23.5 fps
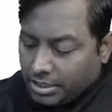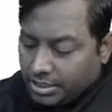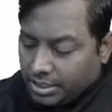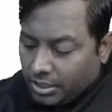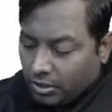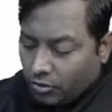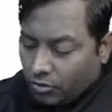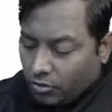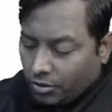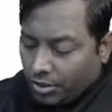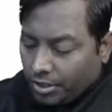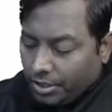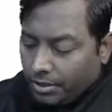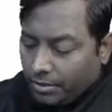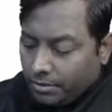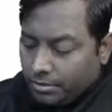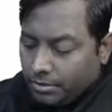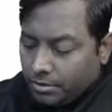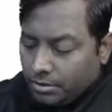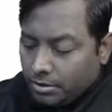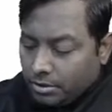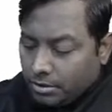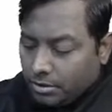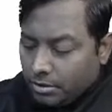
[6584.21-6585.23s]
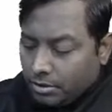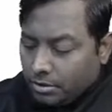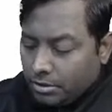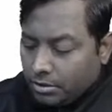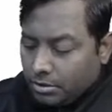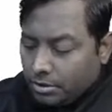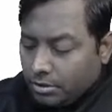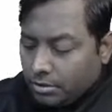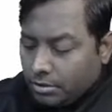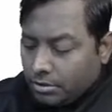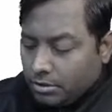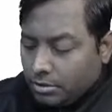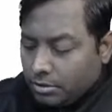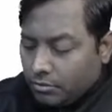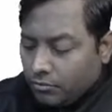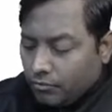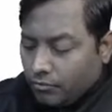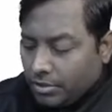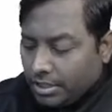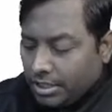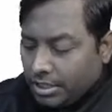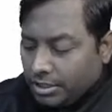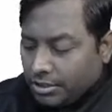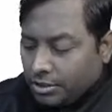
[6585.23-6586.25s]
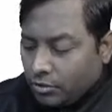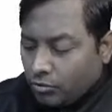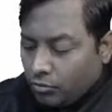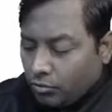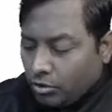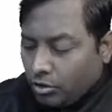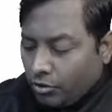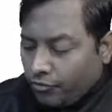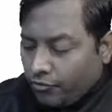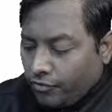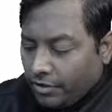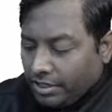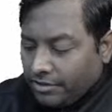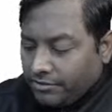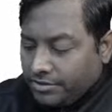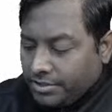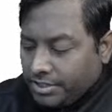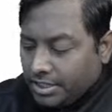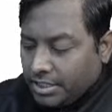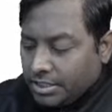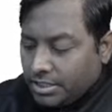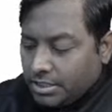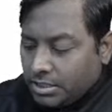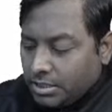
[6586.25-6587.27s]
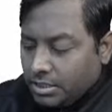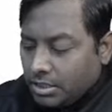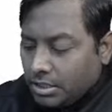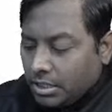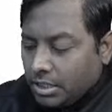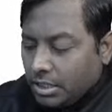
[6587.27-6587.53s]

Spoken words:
serotonin? What does the rule of 5 says?